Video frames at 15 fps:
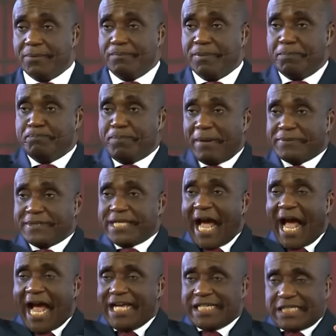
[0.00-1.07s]
be
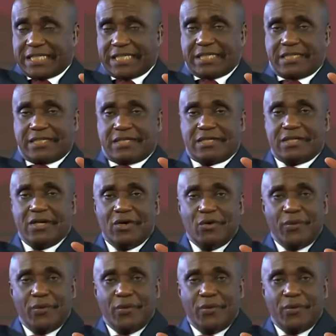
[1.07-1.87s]
baptized